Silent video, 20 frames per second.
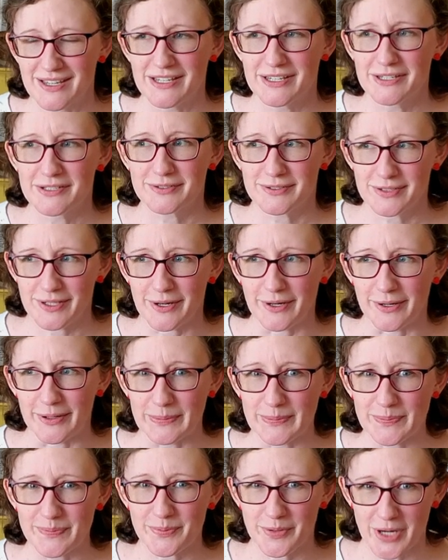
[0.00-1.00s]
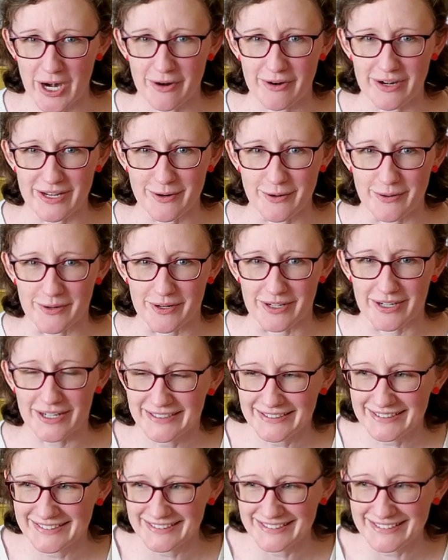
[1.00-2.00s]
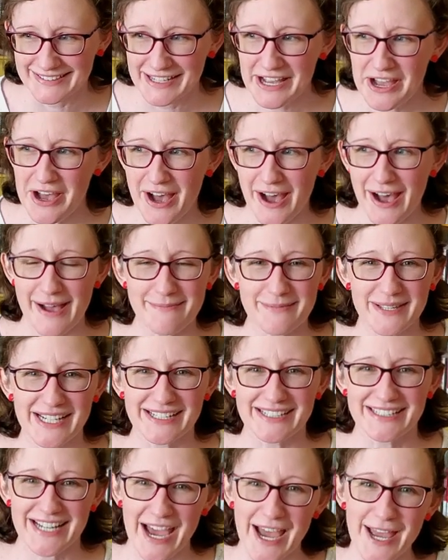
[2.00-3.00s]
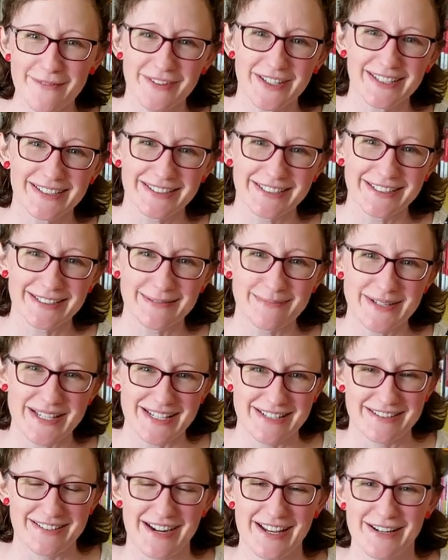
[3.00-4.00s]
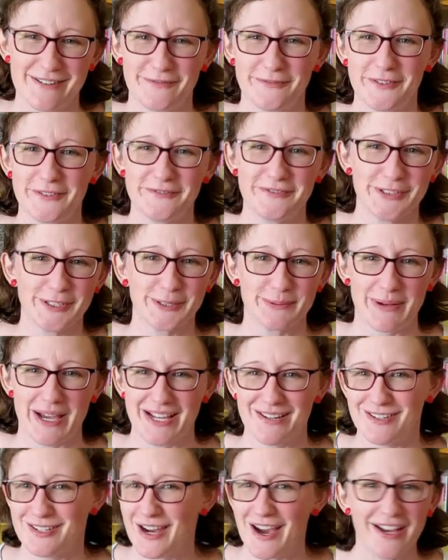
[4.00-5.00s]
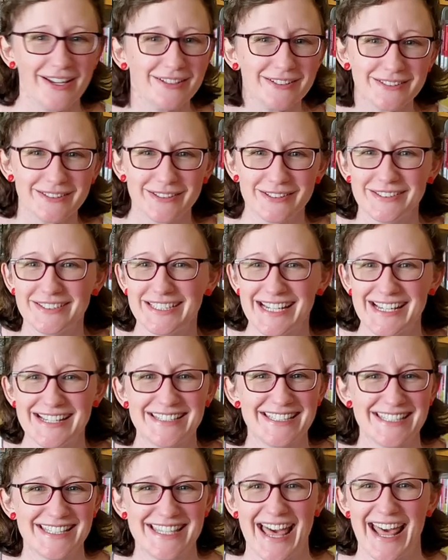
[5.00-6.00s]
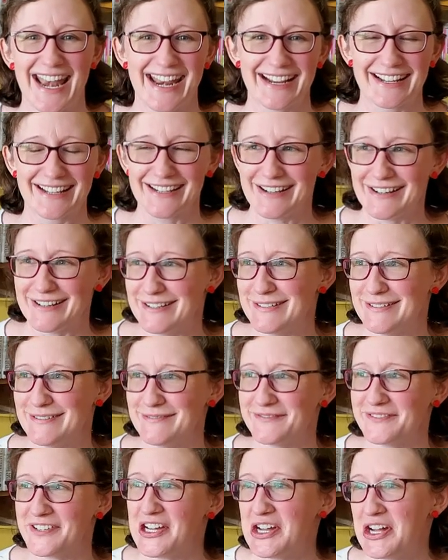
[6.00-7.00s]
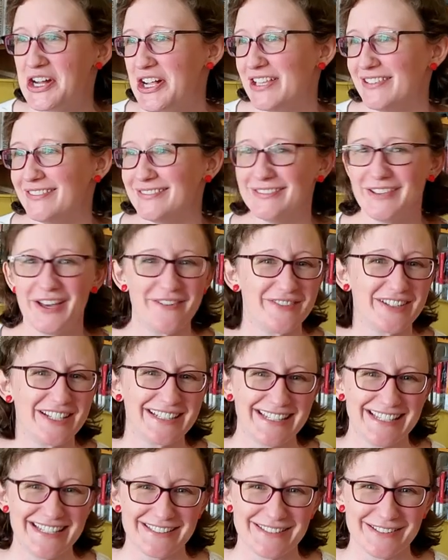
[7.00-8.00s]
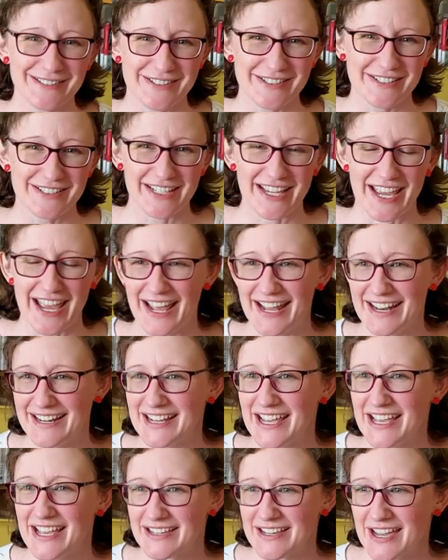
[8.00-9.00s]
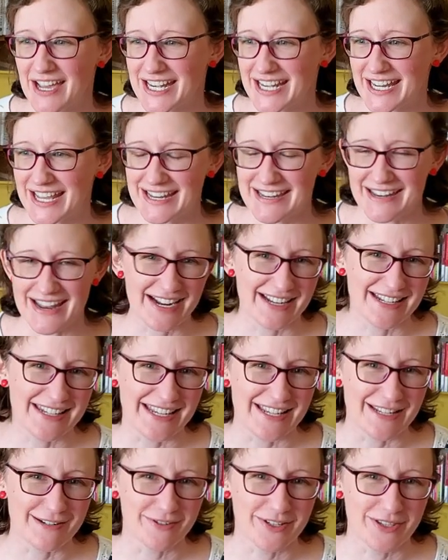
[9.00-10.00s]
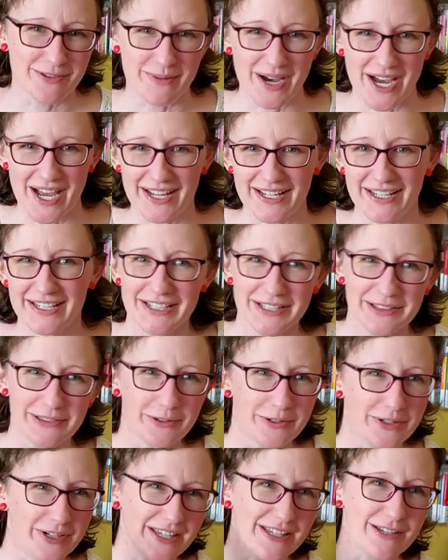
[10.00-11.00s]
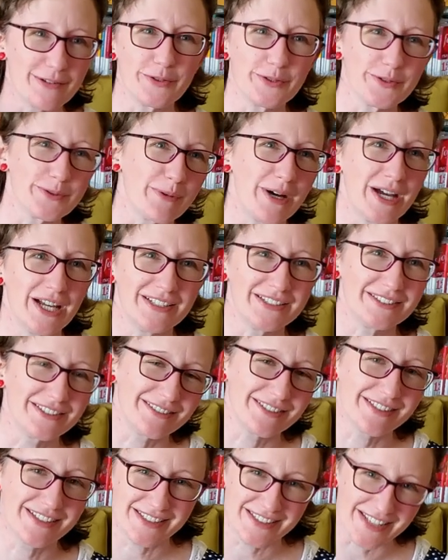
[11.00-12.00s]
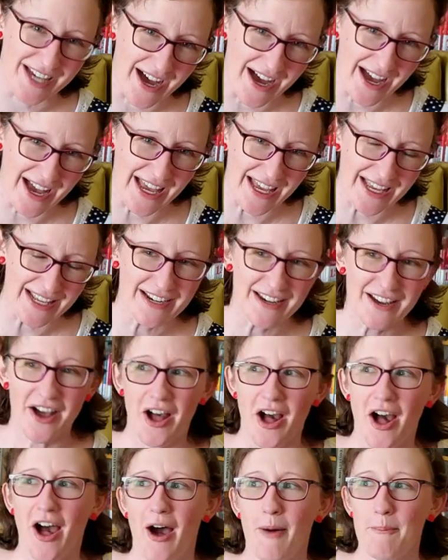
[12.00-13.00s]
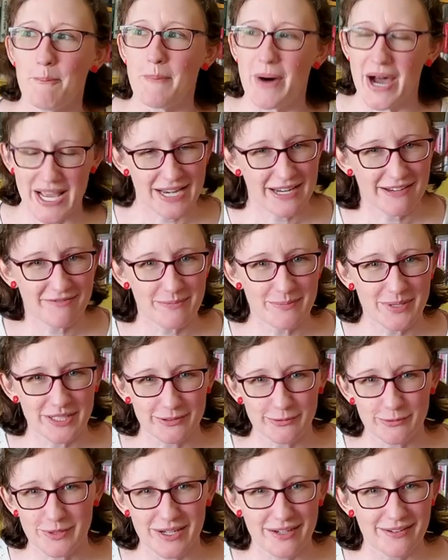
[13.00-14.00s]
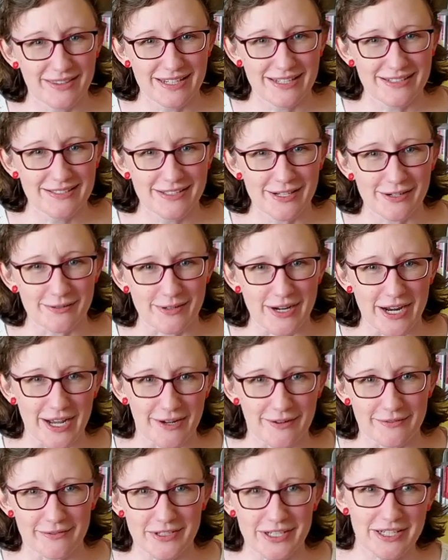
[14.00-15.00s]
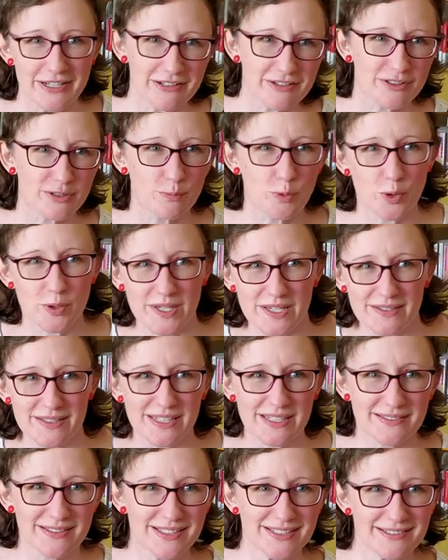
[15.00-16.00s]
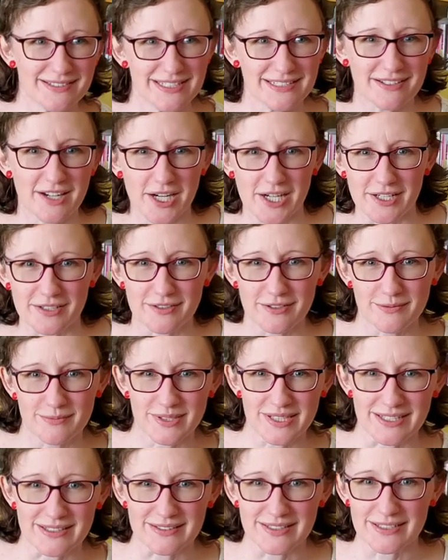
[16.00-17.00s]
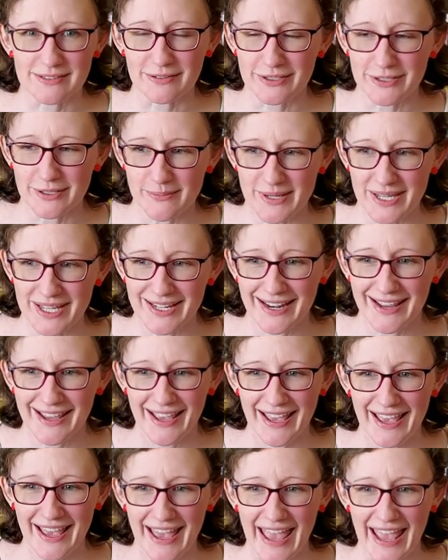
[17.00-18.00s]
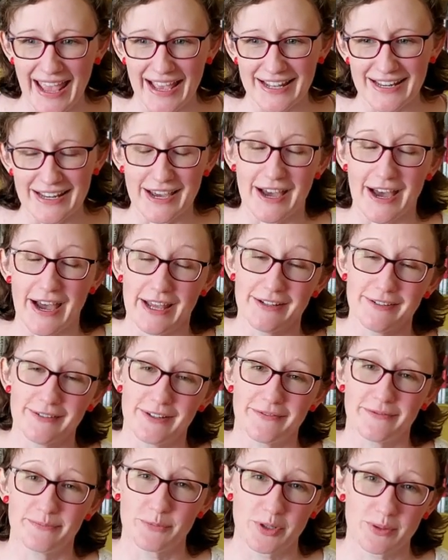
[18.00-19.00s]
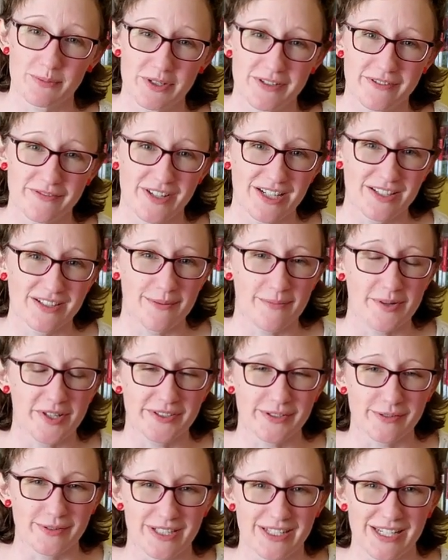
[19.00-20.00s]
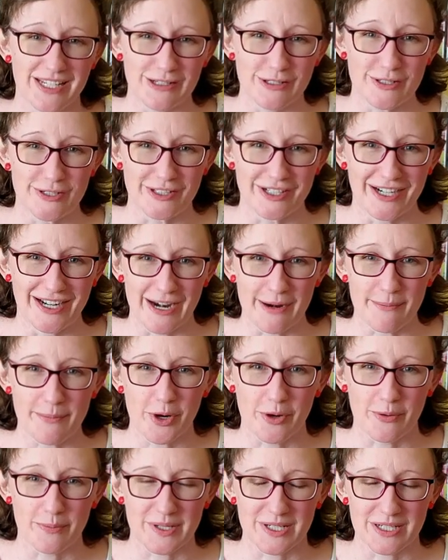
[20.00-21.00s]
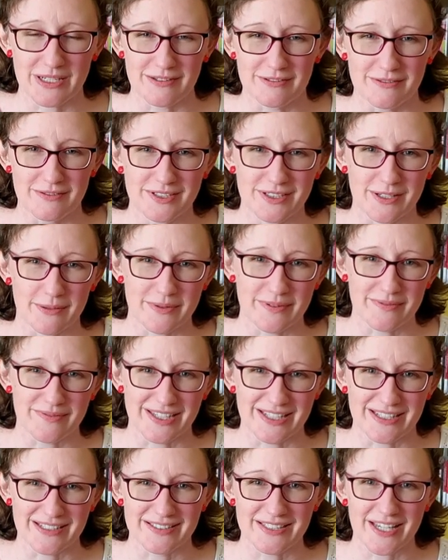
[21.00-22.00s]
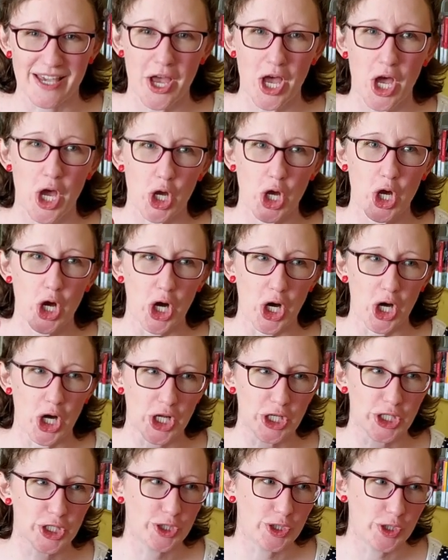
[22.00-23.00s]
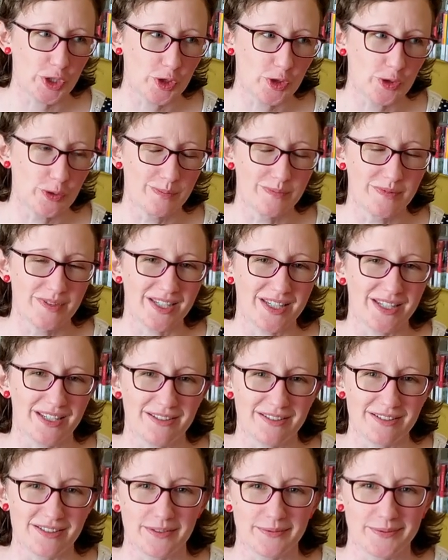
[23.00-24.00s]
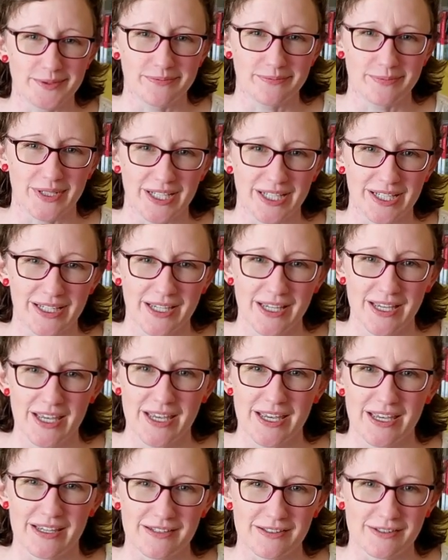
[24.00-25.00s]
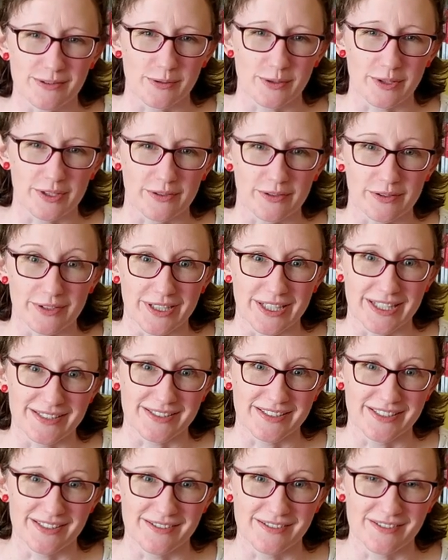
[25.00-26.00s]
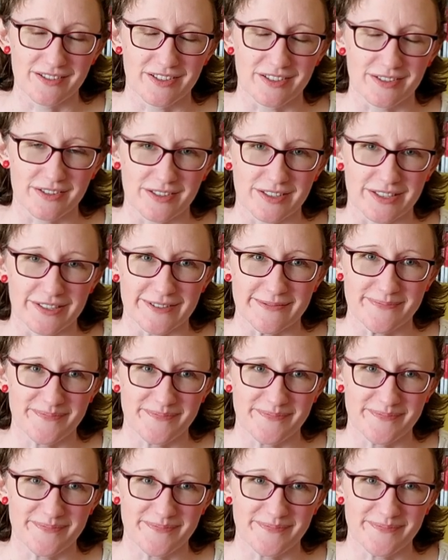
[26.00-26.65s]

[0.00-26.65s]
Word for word: So, prairiecore. I'm going to dive in a little bit, try to fulfill my childhood aesthetic of loving this look and kind of connect in with my Laura Ingalls Wilder side. Might even be able to wear these around spooky season and costume season a little bit. And I do have more motivation. I'm also a teacher, and I'm hoping to use some of these costumes in some of my historical lessons just to